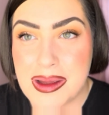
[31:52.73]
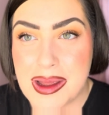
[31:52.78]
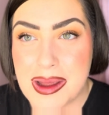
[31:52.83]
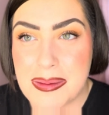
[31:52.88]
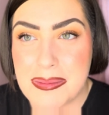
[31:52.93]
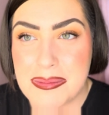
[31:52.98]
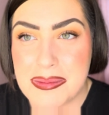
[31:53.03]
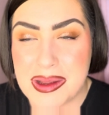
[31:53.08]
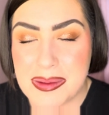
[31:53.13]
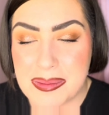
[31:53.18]

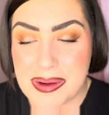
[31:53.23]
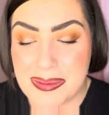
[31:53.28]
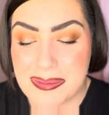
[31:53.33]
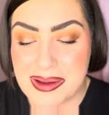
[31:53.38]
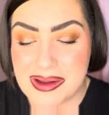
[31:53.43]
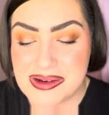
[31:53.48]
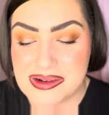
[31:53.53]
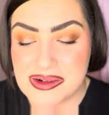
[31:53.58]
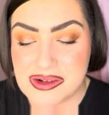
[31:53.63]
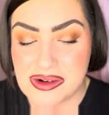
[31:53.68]
Made by
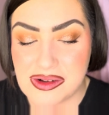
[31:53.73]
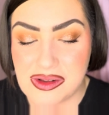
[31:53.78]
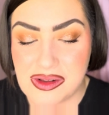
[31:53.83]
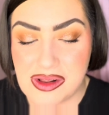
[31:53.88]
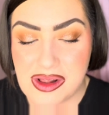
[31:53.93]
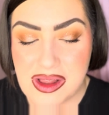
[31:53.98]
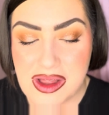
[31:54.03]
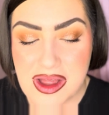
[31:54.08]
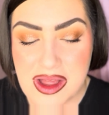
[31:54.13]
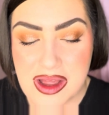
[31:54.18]
Mitchell
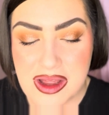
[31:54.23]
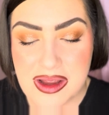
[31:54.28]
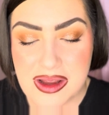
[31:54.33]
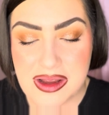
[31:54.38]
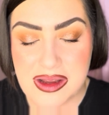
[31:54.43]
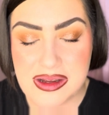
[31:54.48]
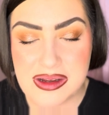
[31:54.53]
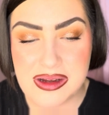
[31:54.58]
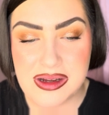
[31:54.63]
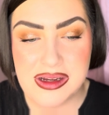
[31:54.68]

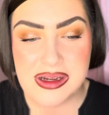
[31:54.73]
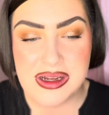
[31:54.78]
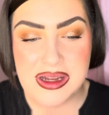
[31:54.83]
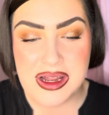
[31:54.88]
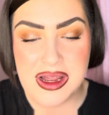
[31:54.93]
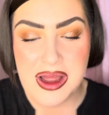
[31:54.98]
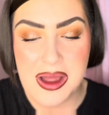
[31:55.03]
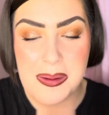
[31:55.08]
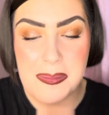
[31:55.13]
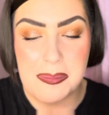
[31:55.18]

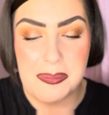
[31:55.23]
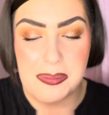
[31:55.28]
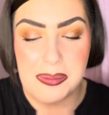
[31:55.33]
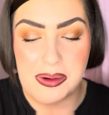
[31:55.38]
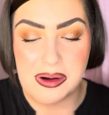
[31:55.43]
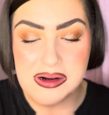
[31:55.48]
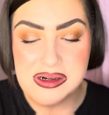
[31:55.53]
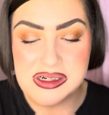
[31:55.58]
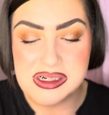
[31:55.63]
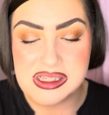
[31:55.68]

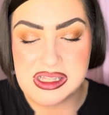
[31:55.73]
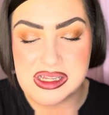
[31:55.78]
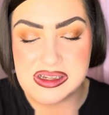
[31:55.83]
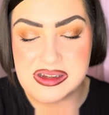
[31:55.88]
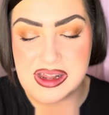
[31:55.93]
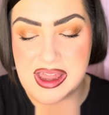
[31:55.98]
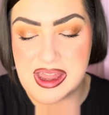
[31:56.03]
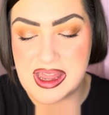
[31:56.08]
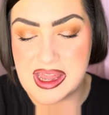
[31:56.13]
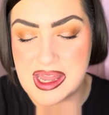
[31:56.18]
brush, this
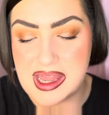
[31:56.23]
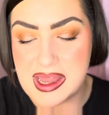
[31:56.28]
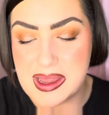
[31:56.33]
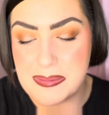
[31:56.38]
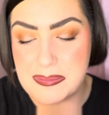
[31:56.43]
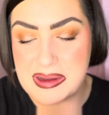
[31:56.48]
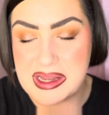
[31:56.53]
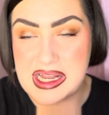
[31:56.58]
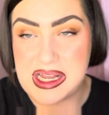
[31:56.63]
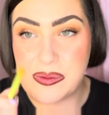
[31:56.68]

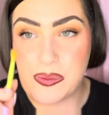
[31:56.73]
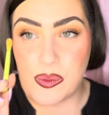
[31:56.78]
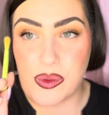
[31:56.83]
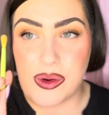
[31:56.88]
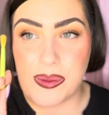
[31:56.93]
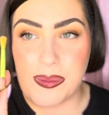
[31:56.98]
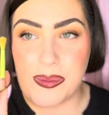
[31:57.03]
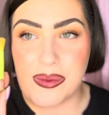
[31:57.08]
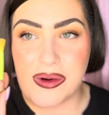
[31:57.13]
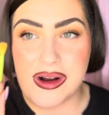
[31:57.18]

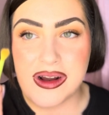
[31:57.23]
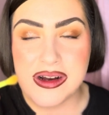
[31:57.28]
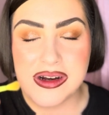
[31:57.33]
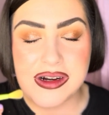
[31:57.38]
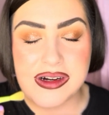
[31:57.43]
E1 brush.